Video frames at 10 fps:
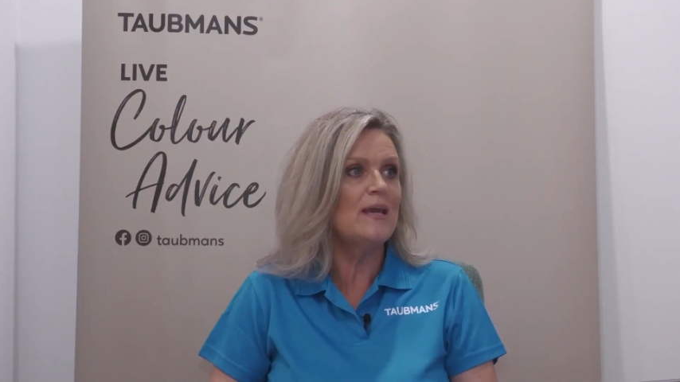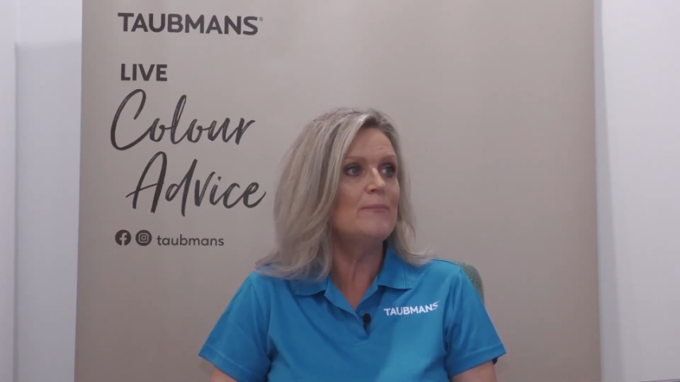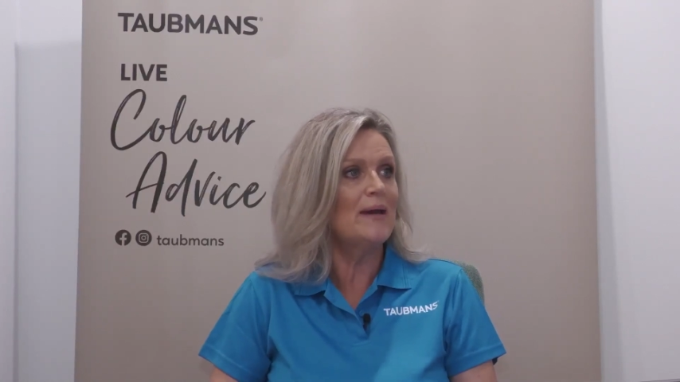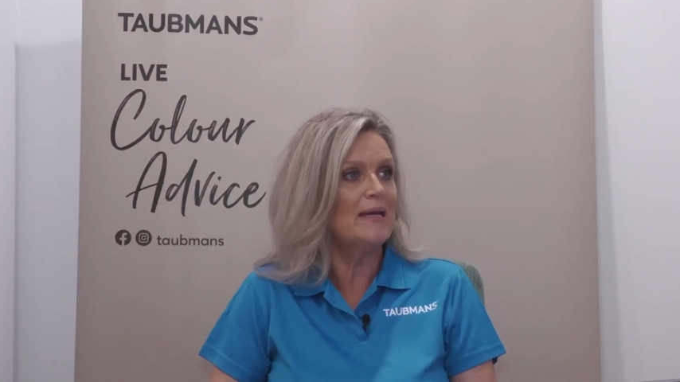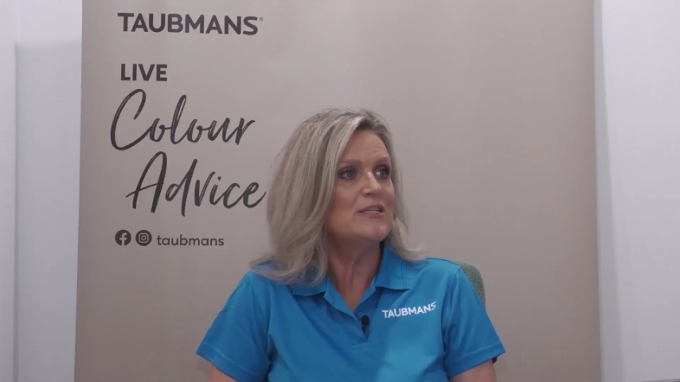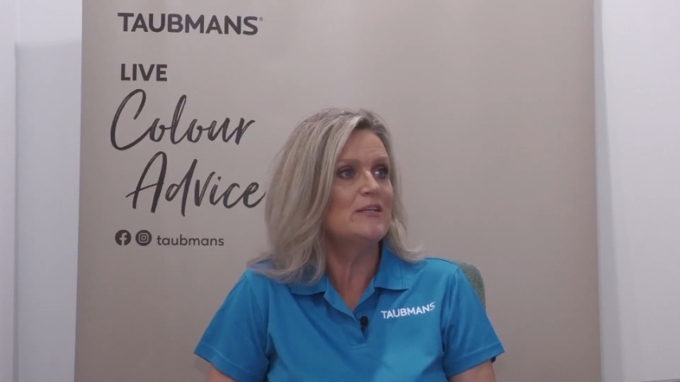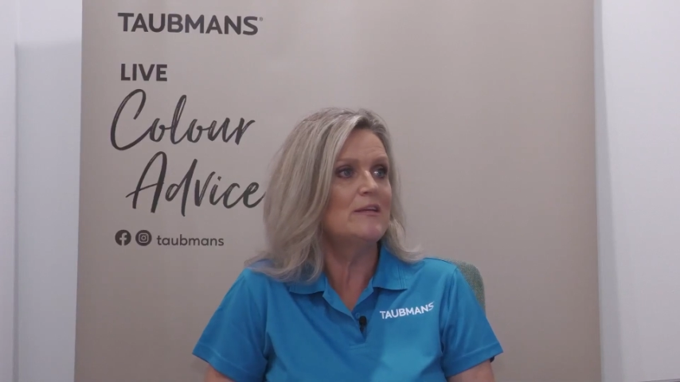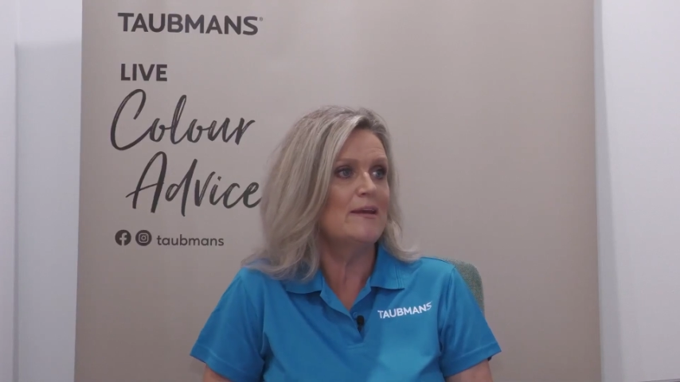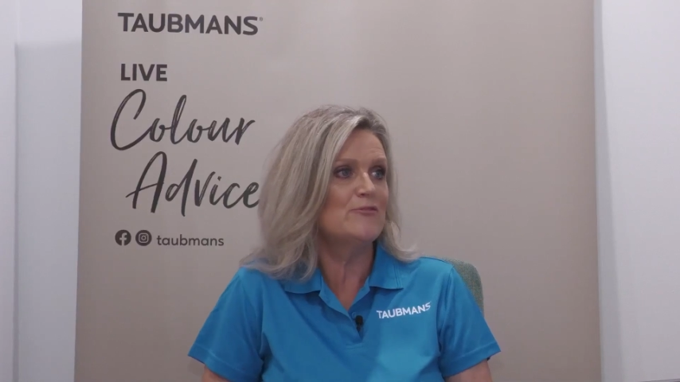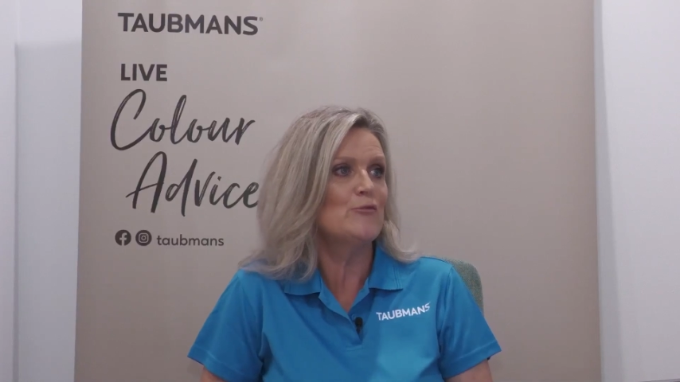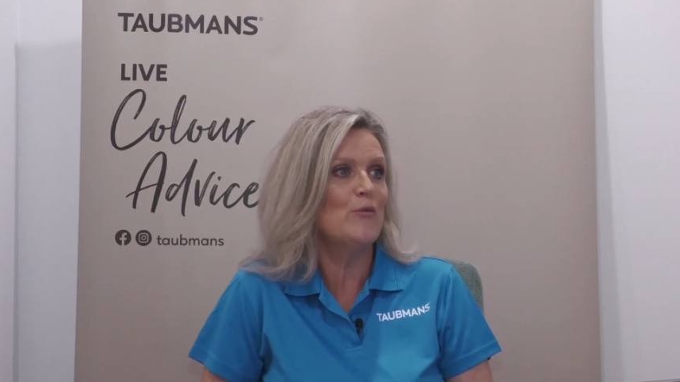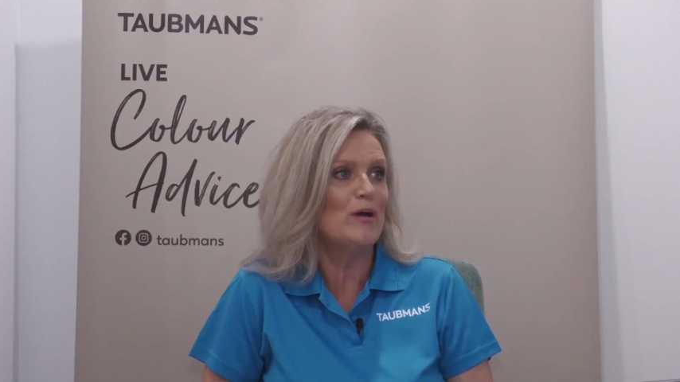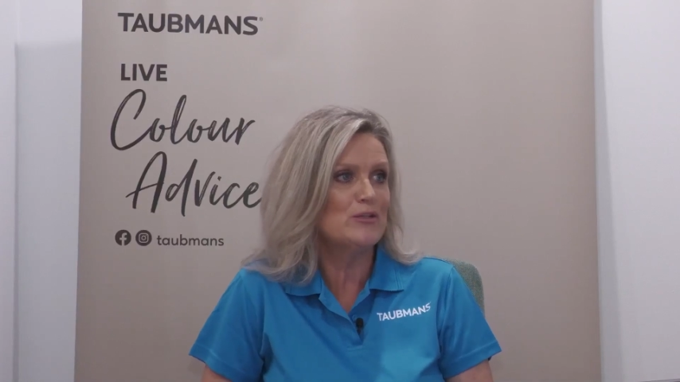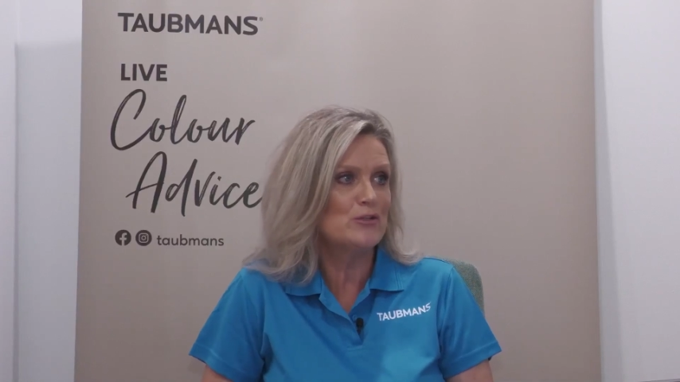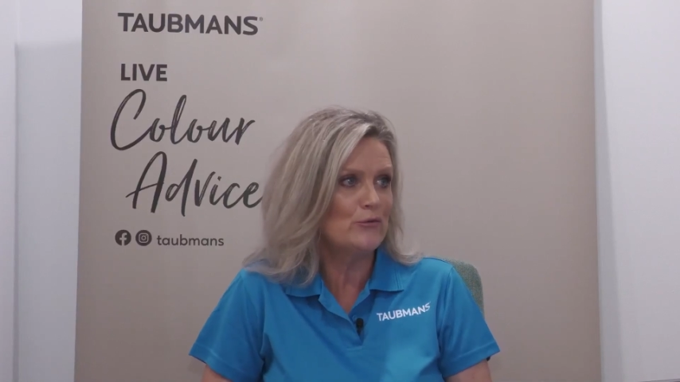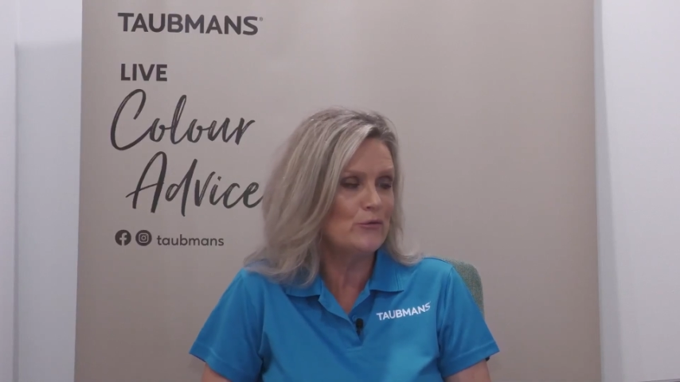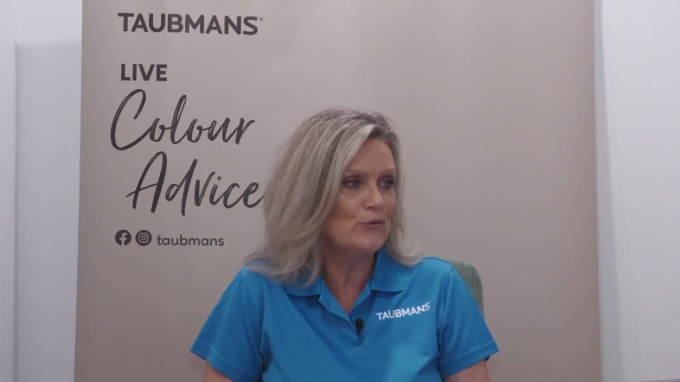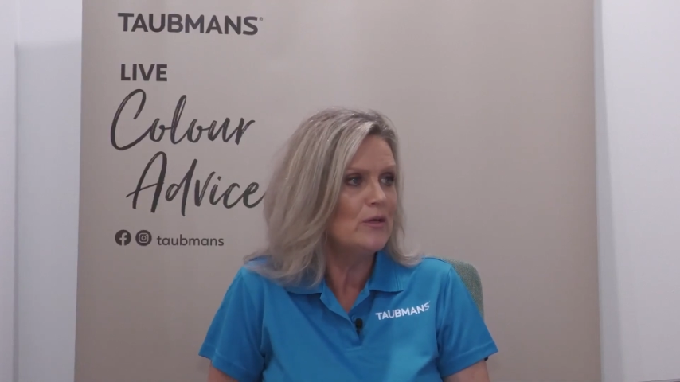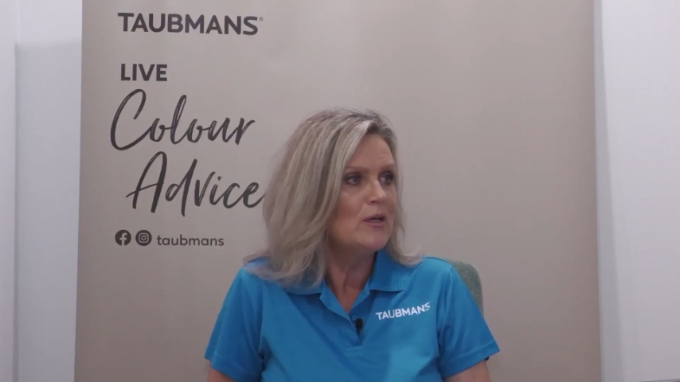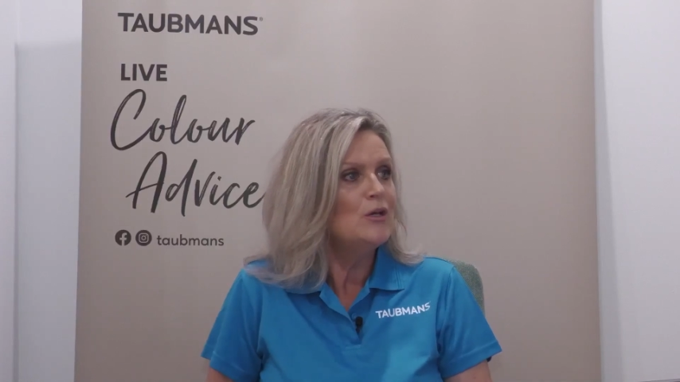and painted it natural white too.